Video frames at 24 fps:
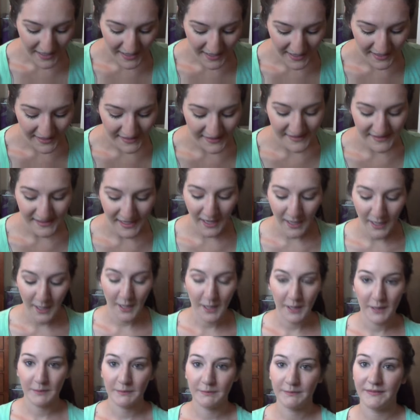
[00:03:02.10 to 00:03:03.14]
And
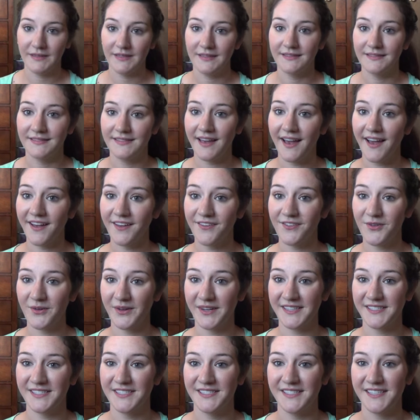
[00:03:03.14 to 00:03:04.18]
yeah, if you
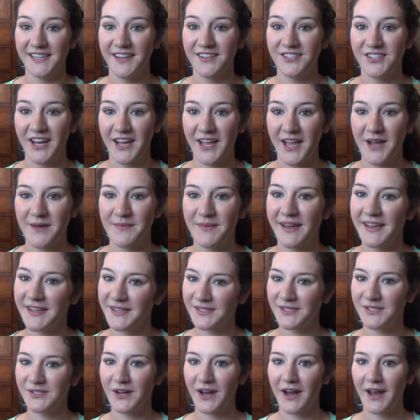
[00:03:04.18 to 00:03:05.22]
want to check out my
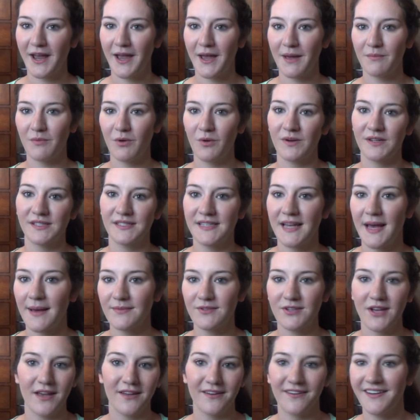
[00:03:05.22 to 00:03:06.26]
Instagram or
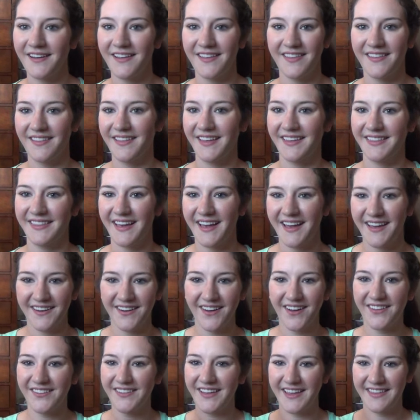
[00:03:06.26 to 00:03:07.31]
Snapchat or anything like that,
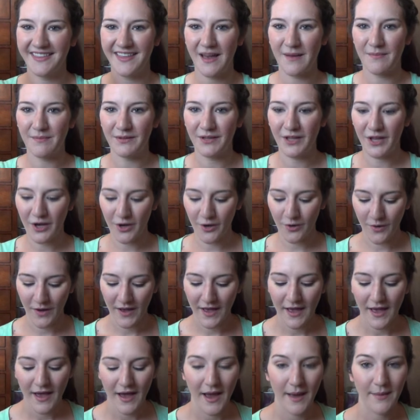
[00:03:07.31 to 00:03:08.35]
I'll link that below.
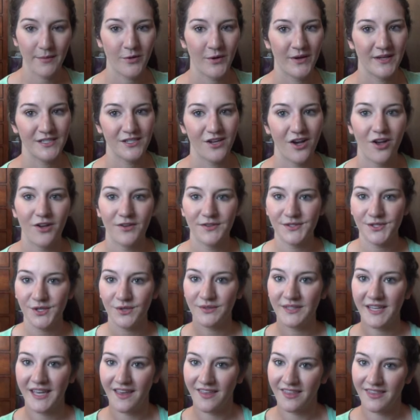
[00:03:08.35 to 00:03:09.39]
I'm going to also
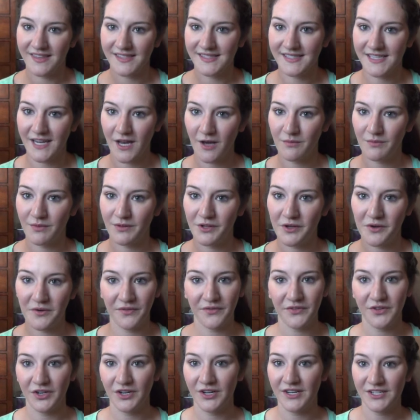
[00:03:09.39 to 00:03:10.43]
link this down below
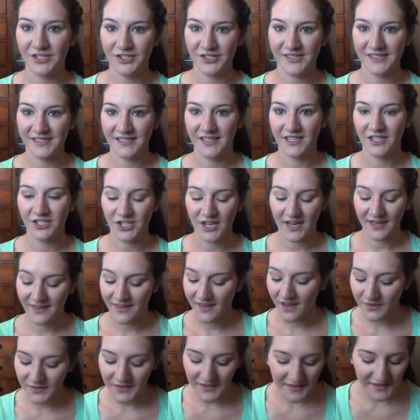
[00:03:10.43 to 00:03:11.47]
if you're interested in
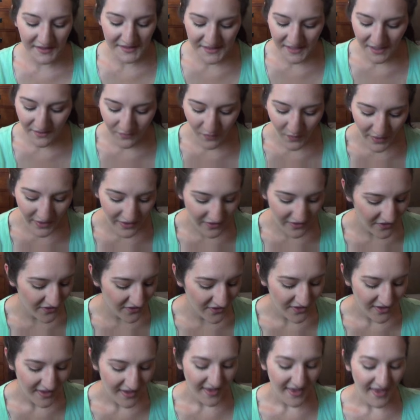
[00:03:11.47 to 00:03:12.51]
checking out the cleanse off
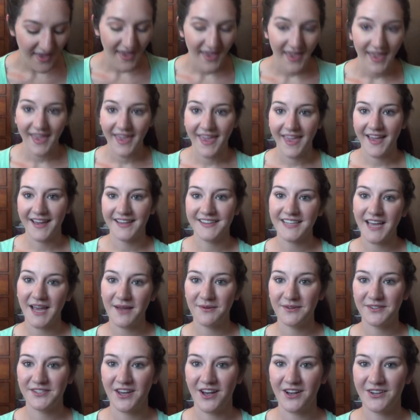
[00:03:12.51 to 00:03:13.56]
oil, and I
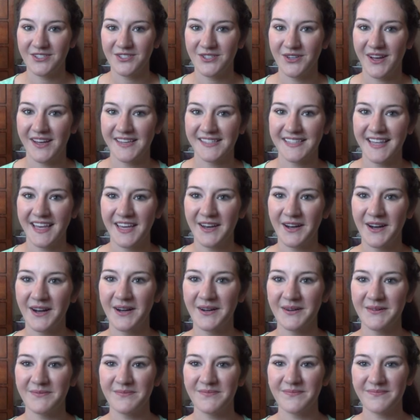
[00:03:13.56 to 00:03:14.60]
will talk to you guys
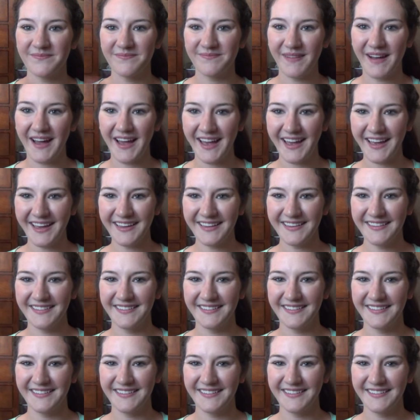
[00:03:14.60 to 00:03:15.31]
later. Bye!